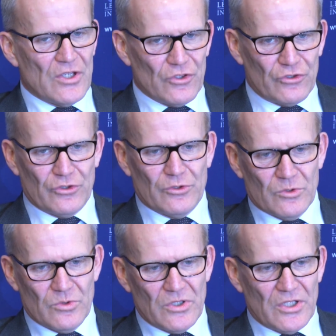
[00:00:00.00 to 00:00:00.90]

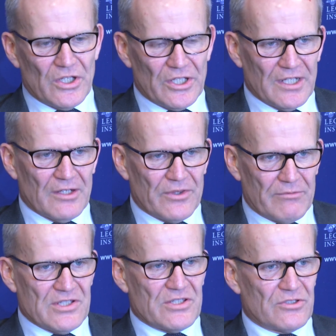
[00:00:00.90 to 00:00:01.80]
Two, you know,
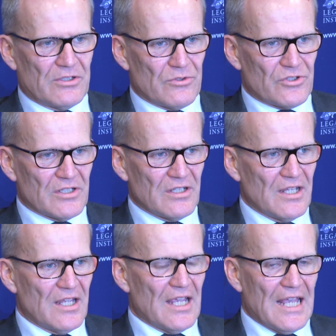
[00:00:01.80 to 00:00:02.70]
there is a solution,
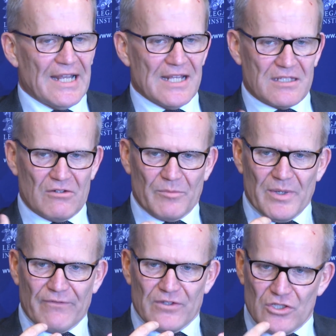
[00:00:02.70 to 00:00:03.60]
and it's going to
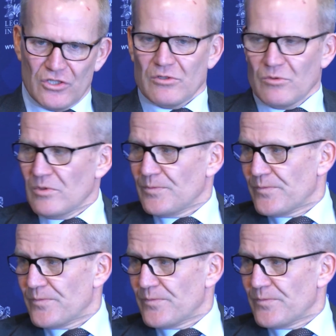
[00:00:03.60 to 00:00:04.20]
benefit you